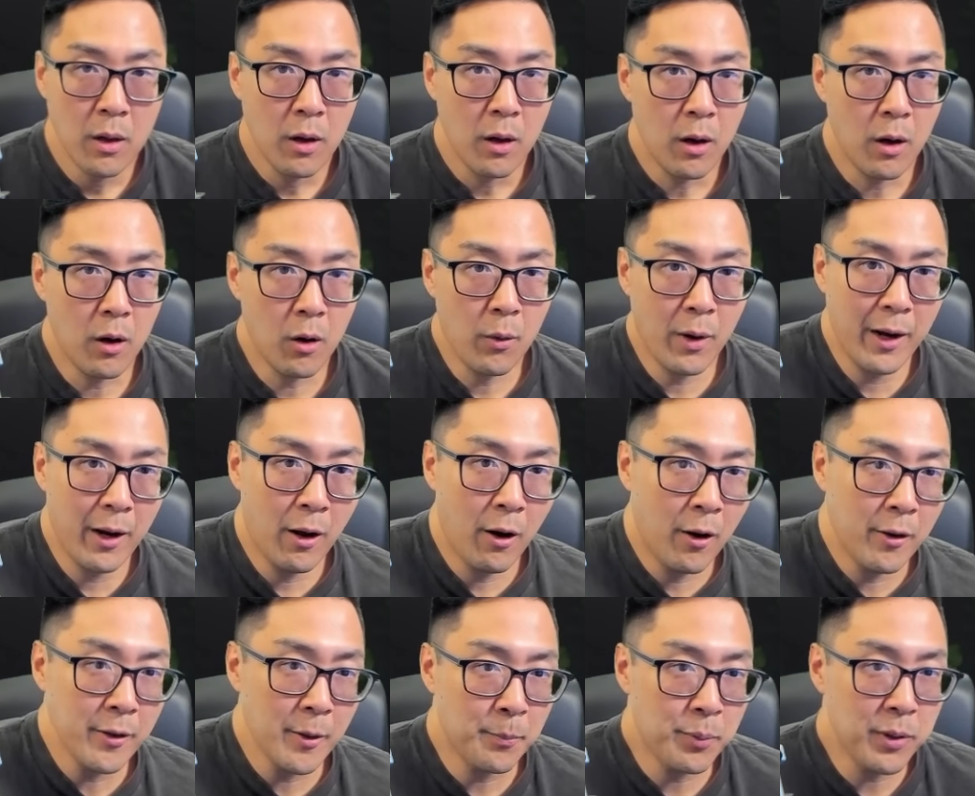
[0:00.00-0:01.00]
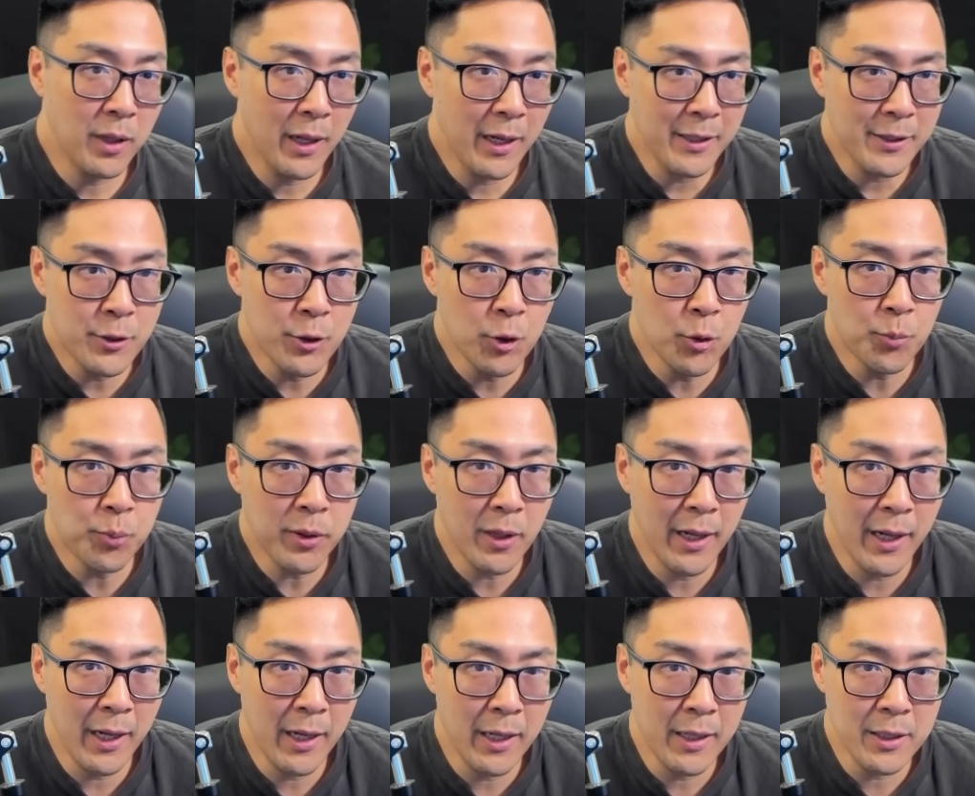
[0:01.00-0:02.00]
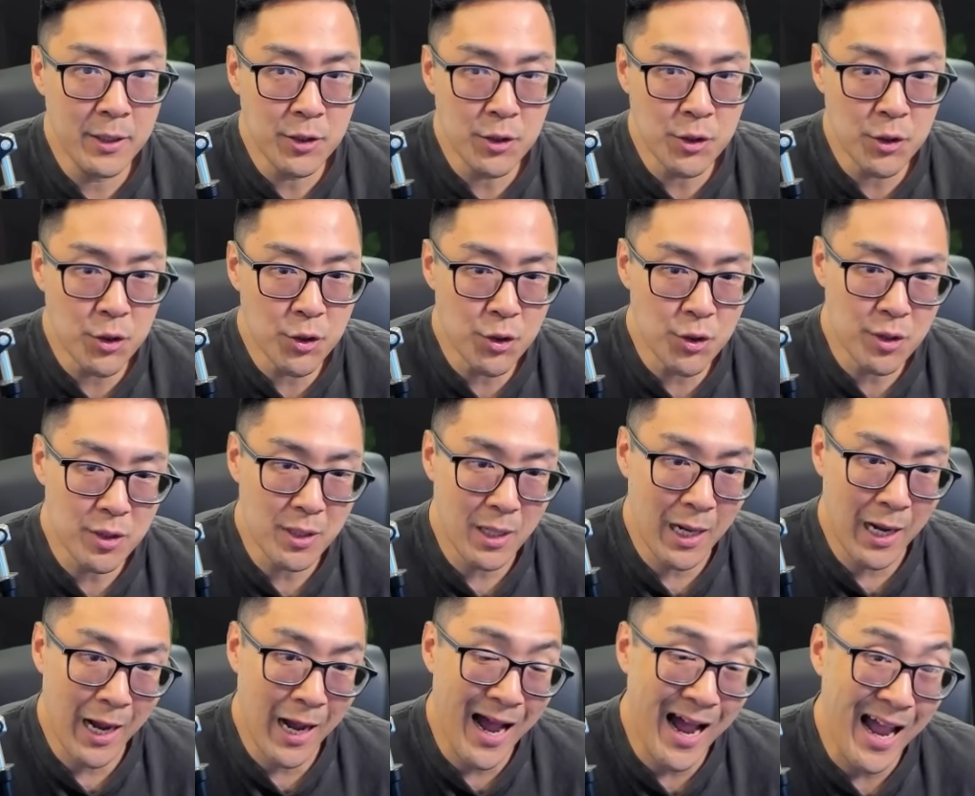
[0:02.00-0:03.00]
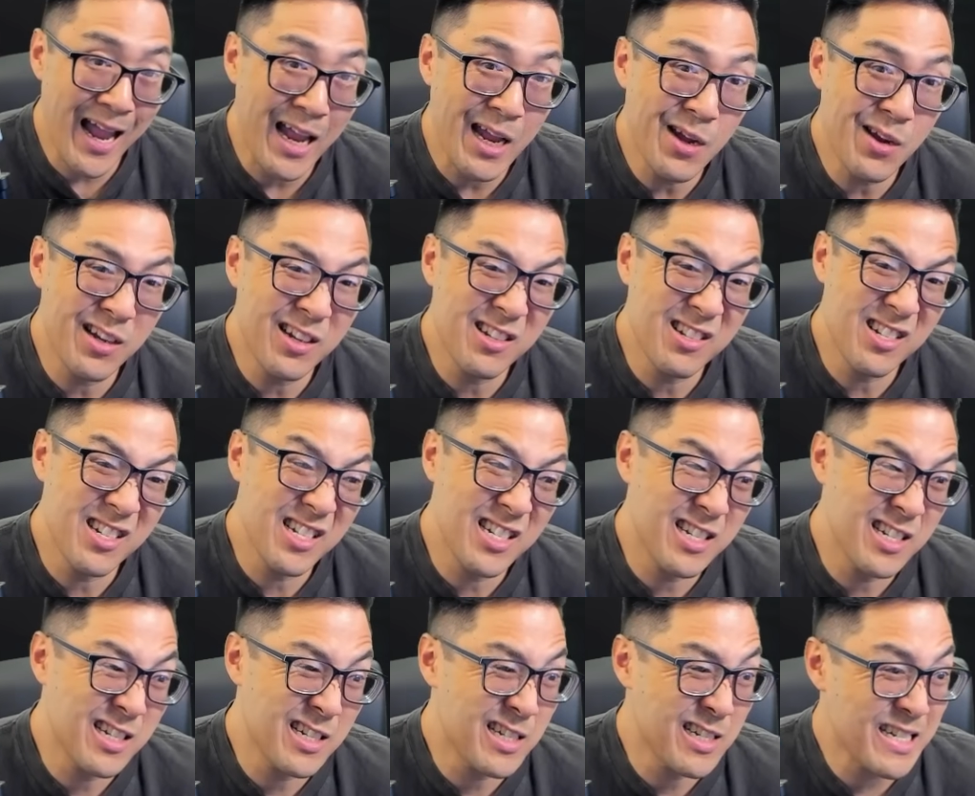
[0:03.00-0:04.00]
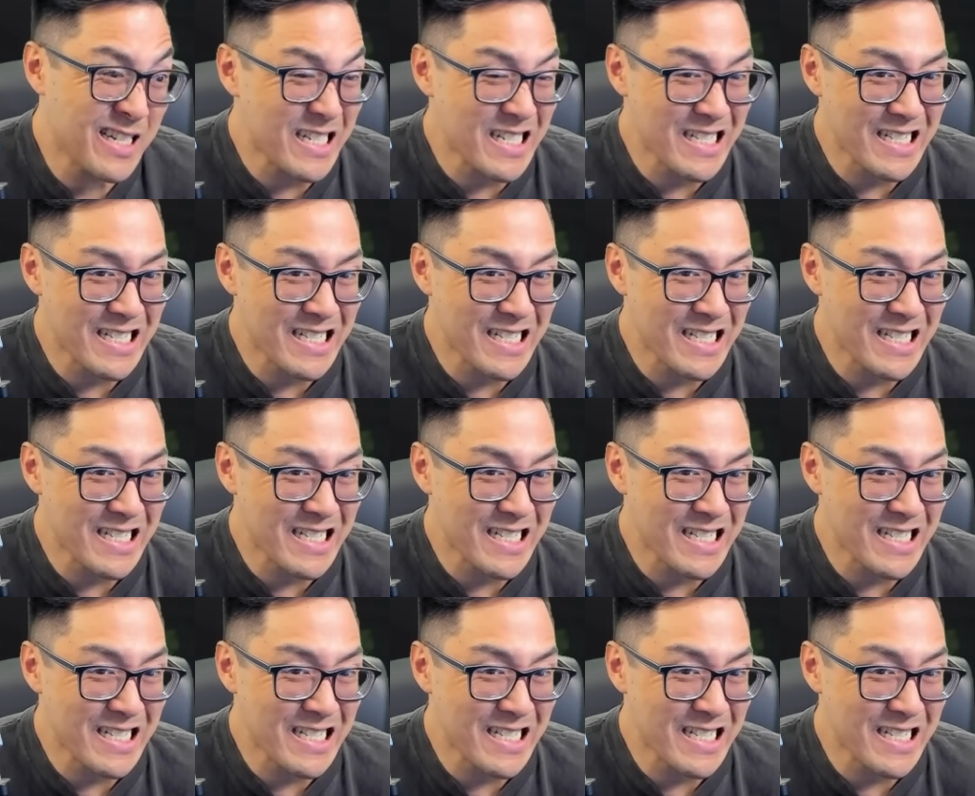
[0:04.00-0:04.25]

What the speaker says: All right, on the play, 2 planes. I'll